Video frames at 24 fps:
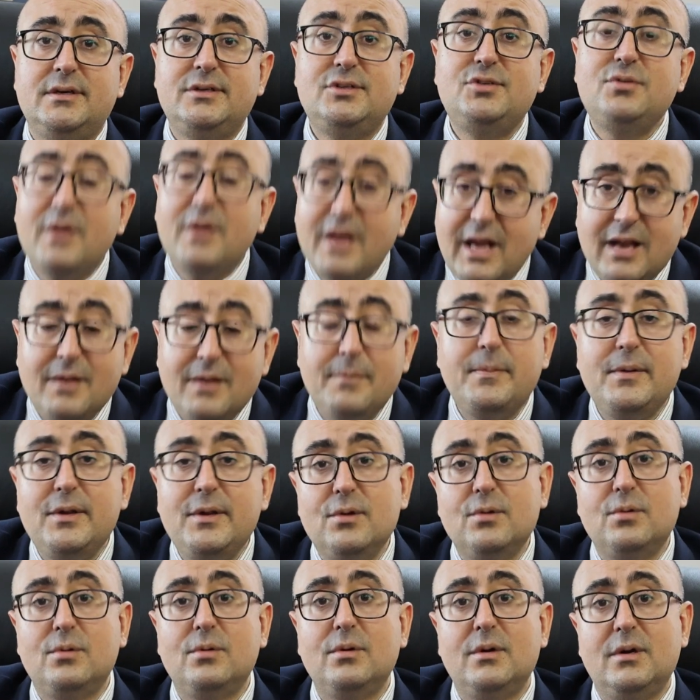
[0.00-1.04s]
to help
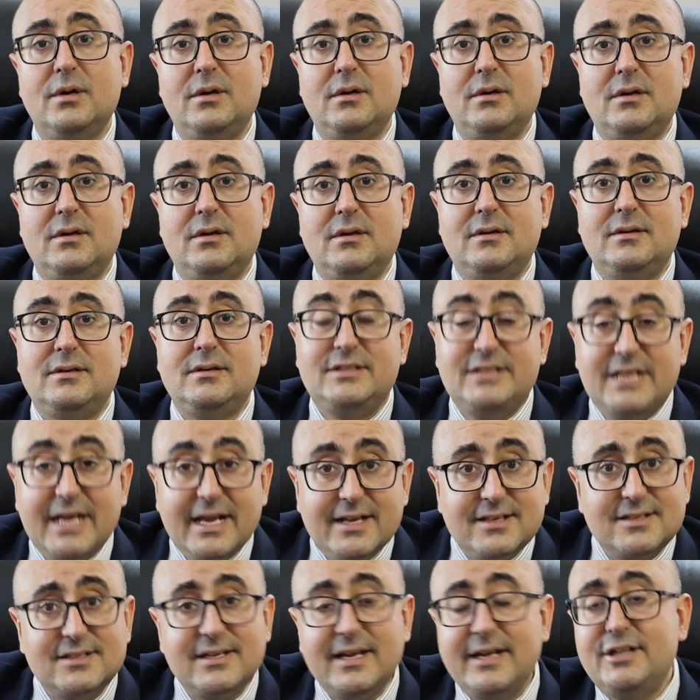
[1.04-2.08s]
you
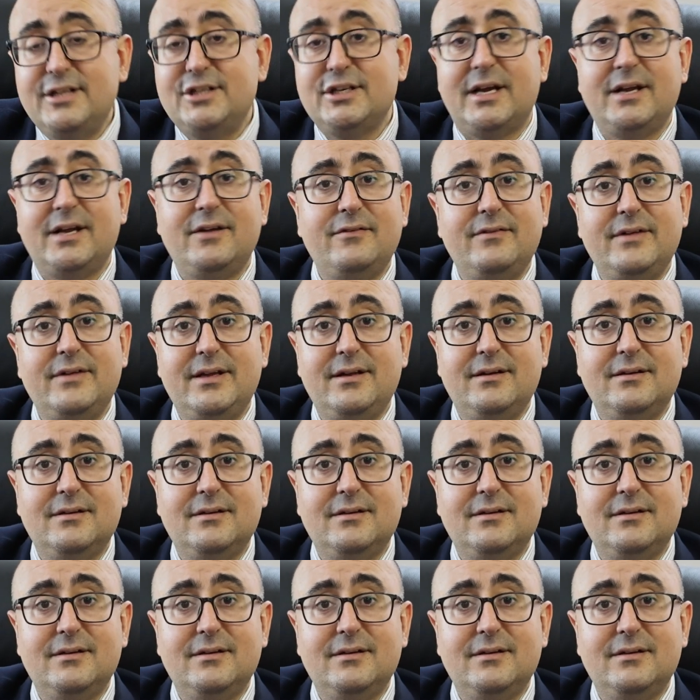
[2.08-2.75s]
test HIV,